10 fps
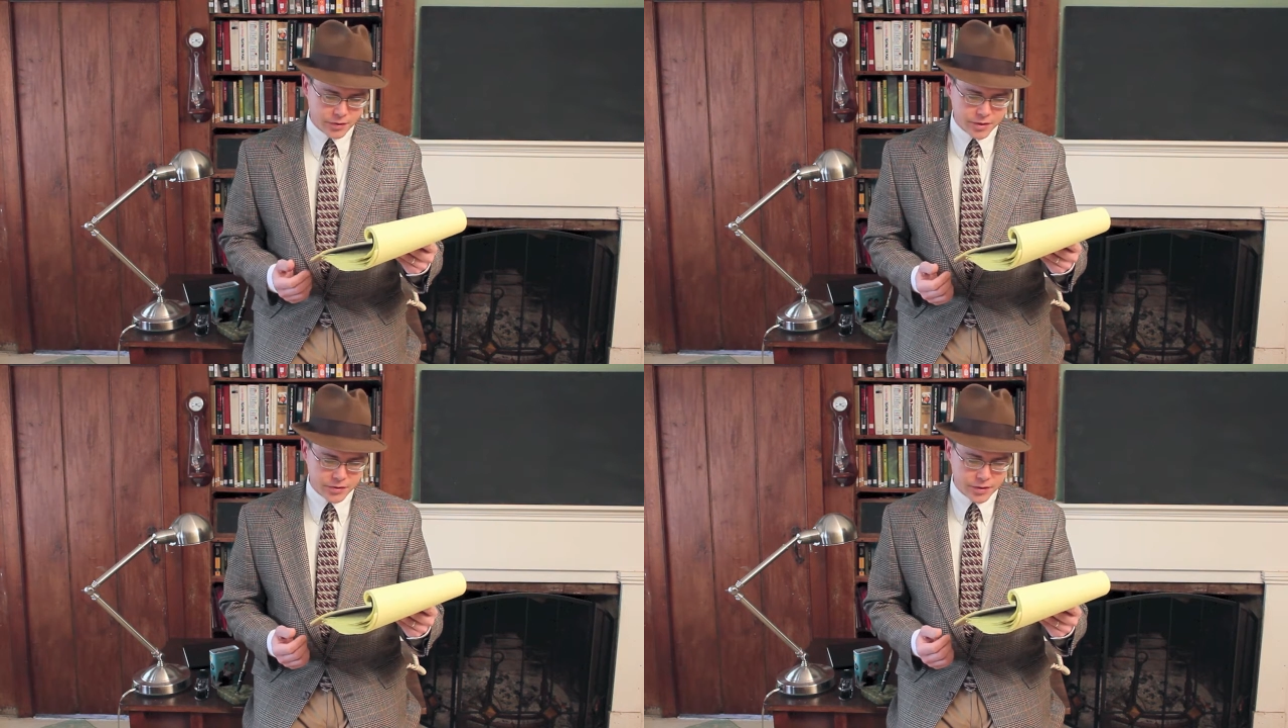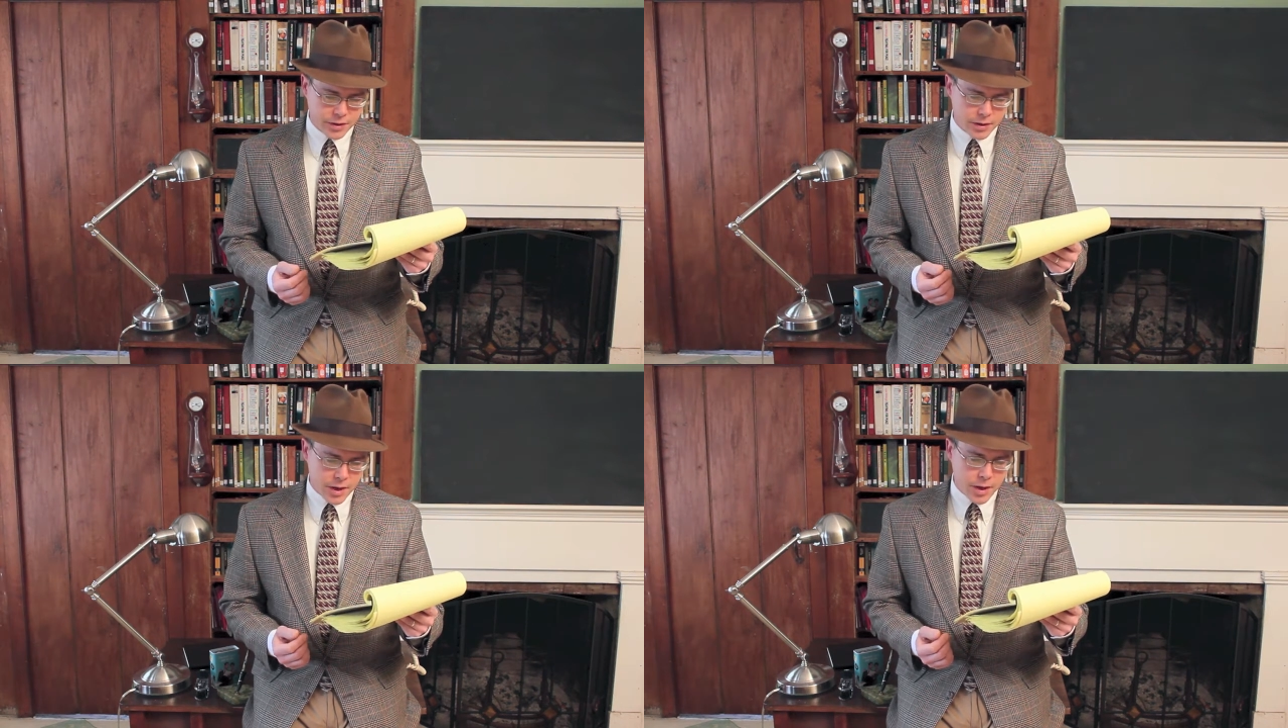
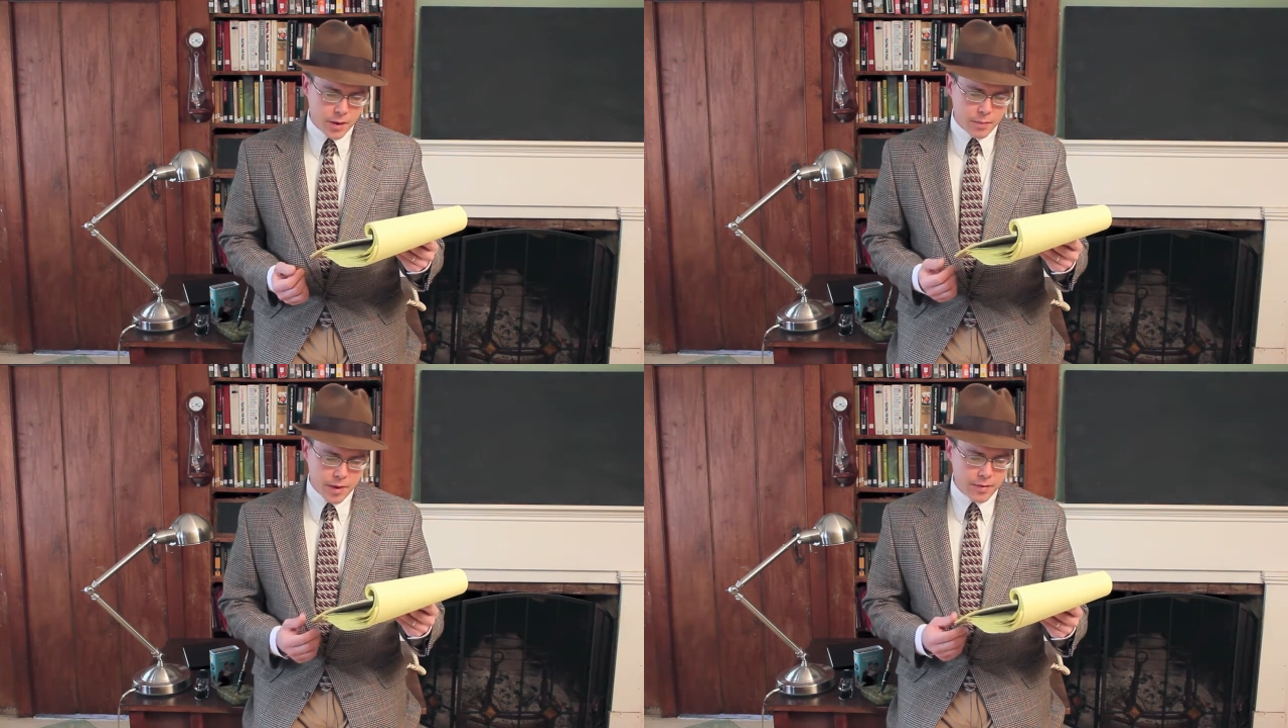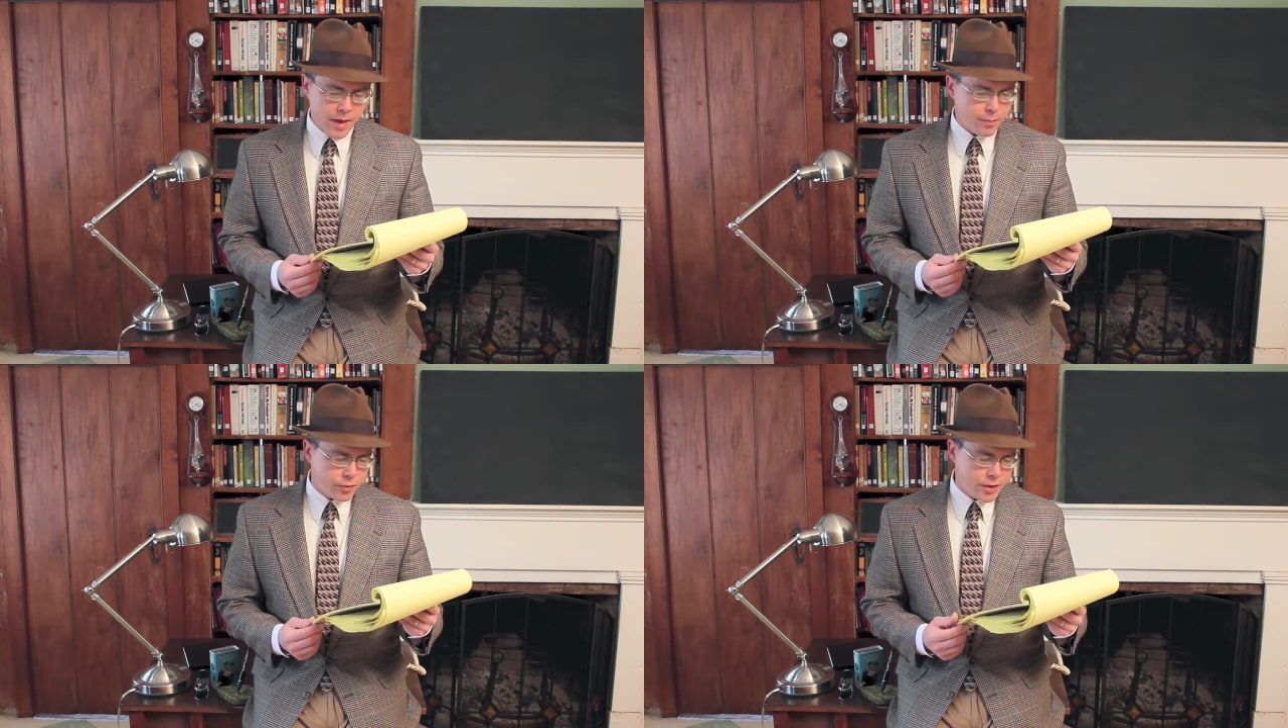assistant? Maybe
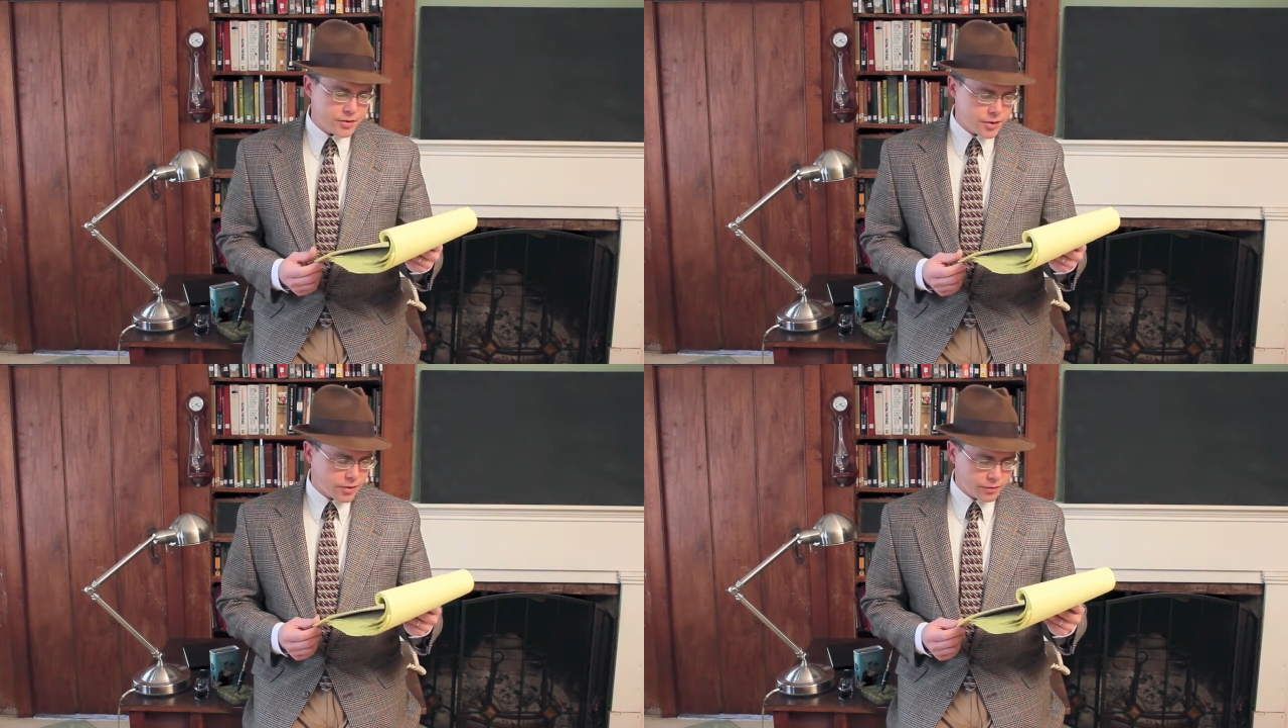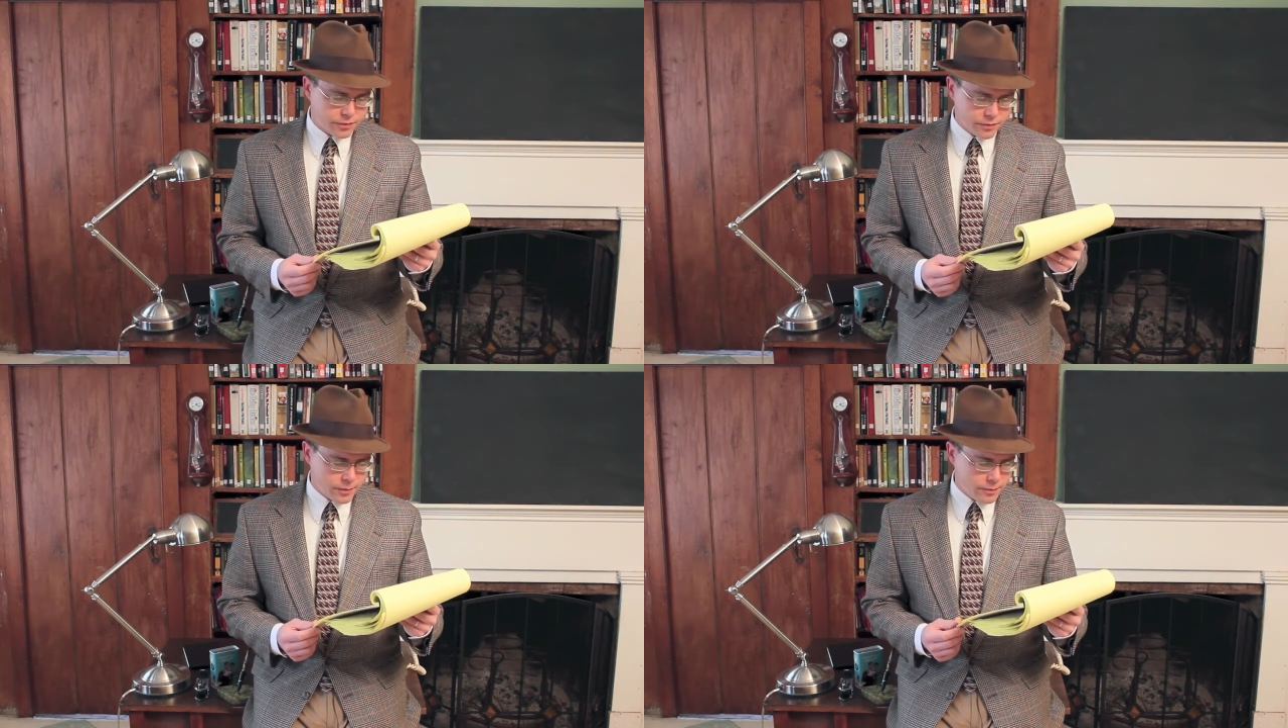that barista girl
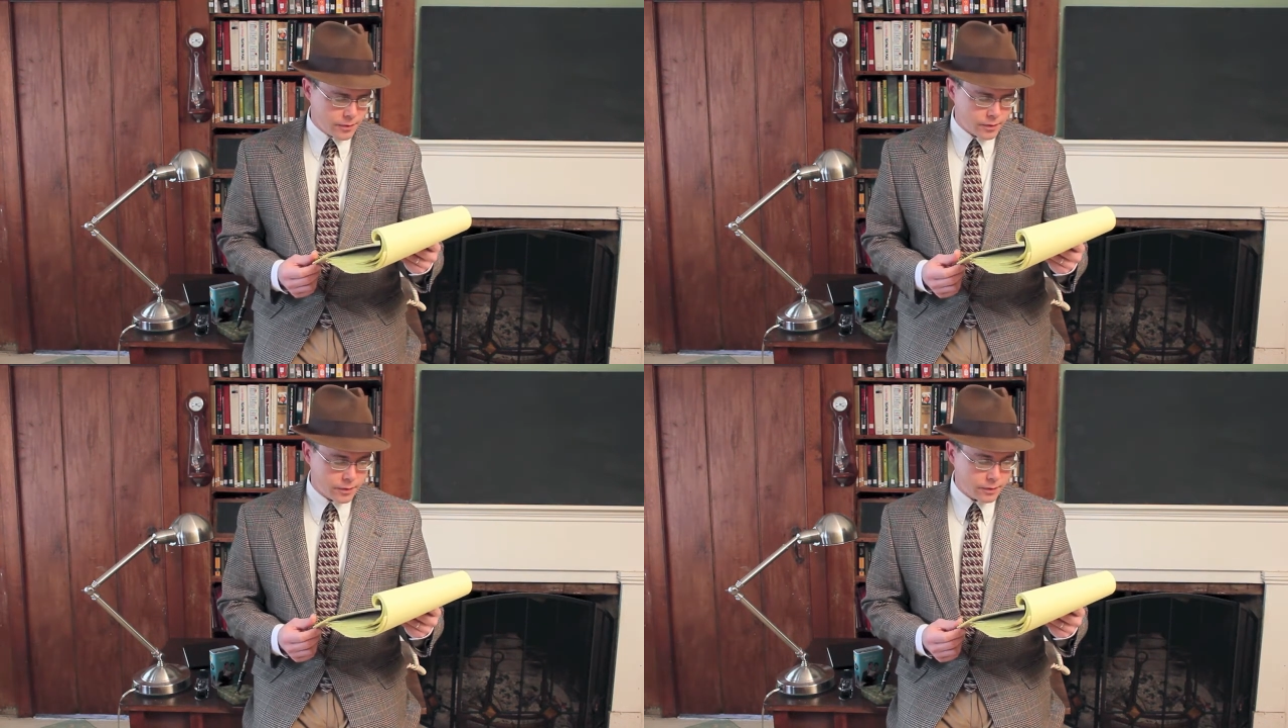from...